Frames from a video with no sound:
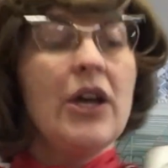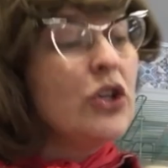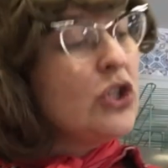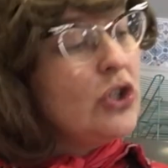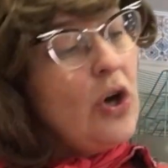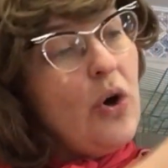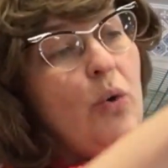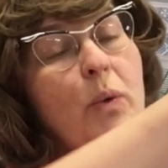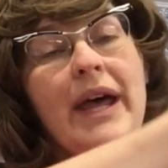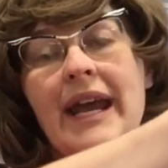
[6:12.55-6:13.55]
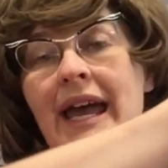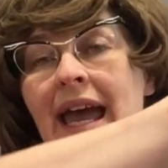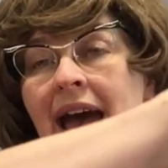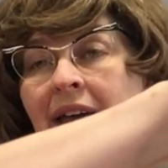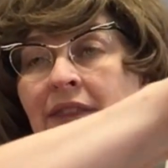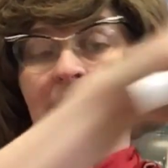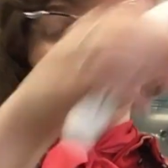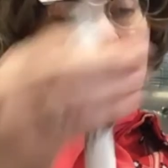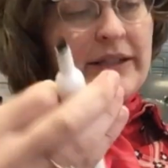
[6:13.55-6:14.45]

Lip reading: So when I add these all